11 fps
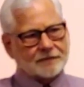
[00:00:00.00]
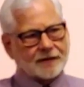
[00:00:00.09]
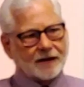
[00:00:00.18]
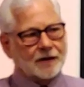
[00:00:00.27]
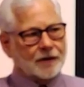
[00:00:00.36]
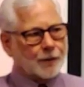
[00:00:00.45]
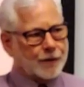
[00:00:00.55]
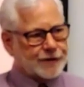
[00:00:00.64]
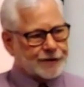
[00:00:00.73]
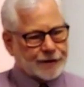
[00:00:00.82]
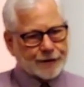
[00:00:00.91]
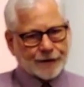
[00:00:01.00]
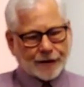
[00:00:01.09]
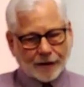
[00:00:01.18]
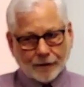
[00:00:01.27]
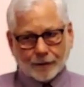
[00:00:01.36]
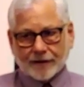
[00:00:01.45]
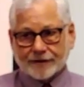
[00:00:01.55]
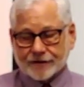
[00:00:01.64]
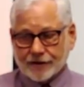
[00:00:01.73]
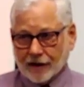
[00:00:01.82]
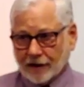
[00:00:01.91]
Okay, we don't
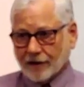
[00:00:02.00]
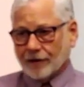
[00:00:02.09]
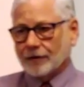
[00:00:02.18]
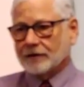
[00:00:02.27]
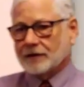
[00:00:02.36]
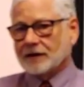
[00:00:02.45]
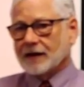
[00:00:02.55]
always know